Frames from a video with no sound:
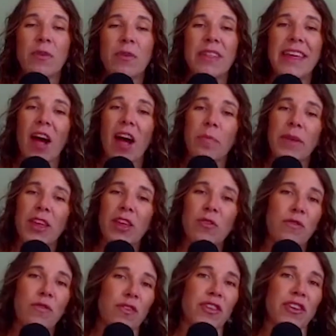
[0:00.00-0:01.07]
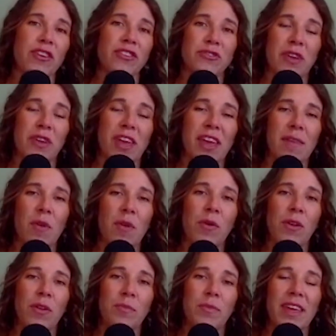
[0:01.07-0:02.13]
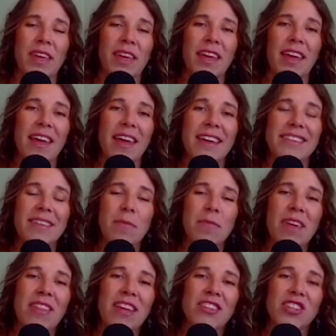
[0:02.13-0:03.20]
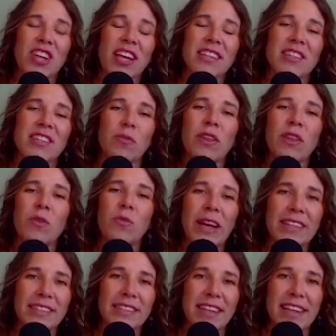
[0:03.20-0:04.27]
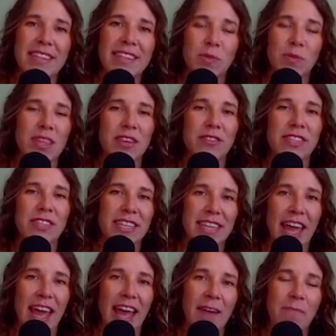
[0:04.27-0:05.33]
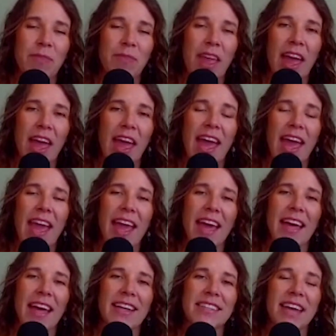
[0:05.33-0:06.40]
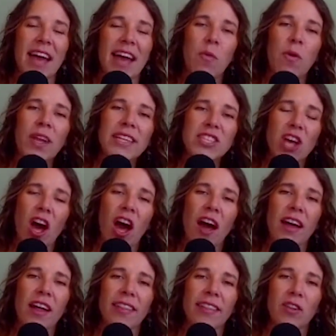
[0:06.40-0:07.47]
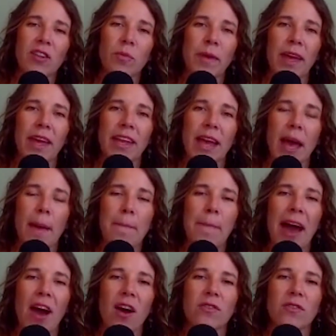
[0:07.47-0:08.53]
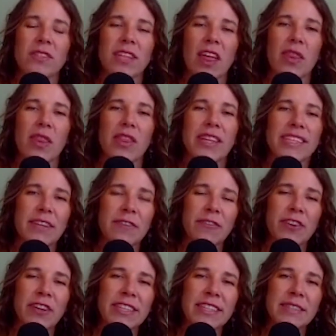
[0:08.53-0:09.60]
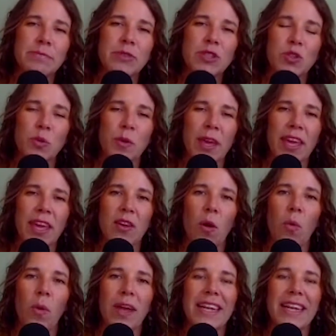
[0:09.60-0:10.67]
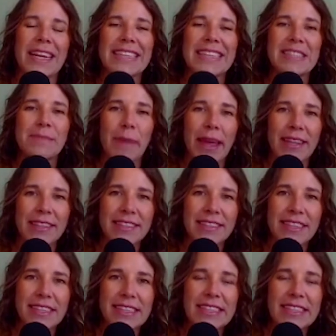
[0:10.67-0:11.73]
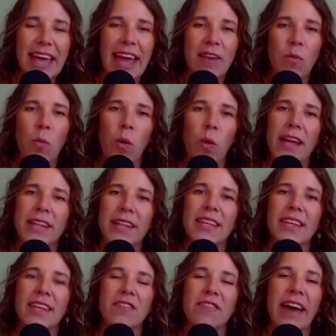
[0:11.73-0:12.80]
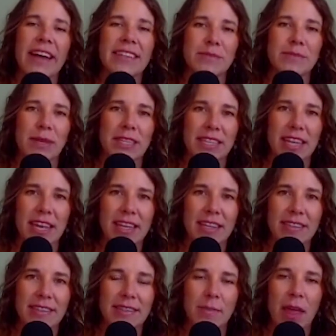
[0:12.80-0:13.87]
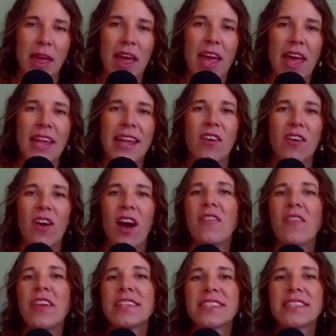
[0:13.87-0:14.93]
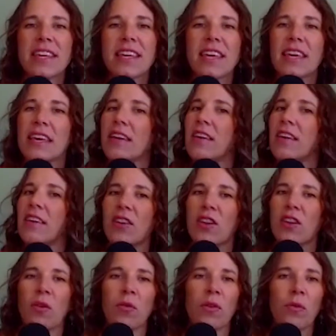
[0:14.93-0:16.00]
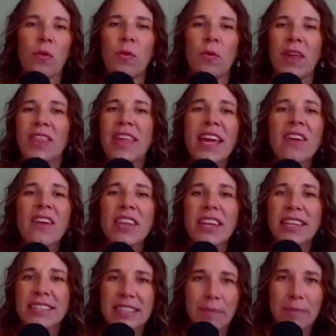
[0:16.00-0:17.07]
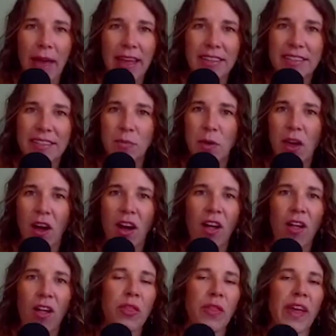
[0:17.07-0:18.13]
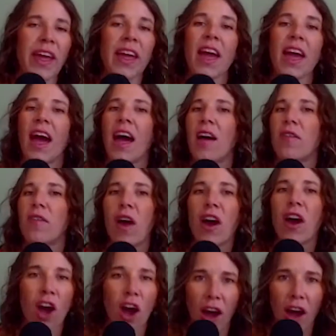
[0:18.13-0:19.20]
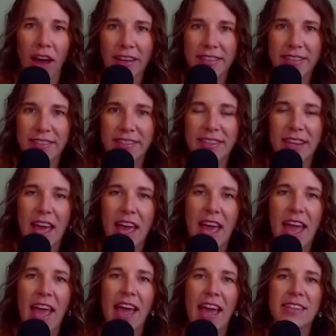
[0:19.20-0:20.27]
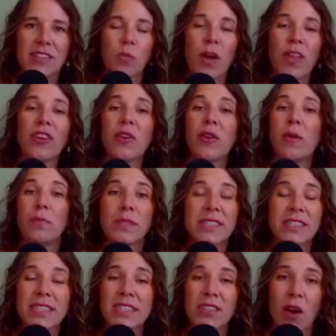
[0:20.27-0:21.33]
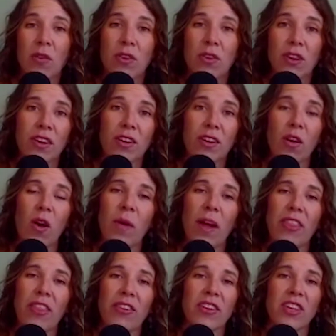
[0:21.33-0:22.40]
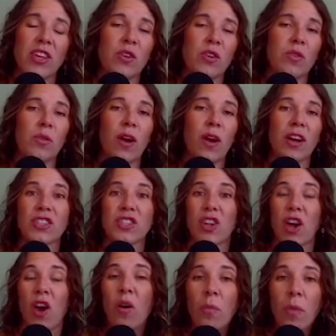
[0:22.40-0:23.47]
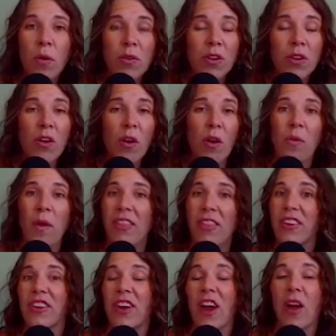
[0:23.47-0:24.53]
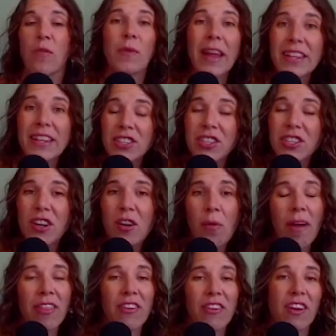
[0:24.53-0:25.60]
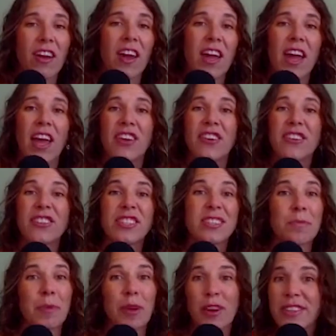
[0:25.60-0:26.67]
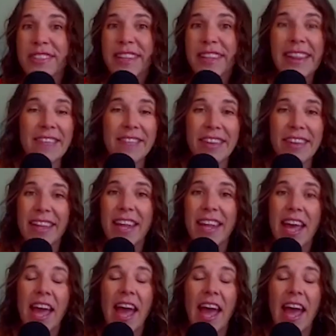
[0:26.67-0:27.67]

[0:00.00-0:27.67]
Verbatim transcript: really helping you further your dream will be something that just really resonates with you today. And I want to talk a little bit about the difference between what an expense is and what an investment is. Now, obviously, you know, when we think of an expense, we all think of a cost. And whether you're a business owner, or whether you are just a homeowner, or whether you're a renter, whether you're just a person living,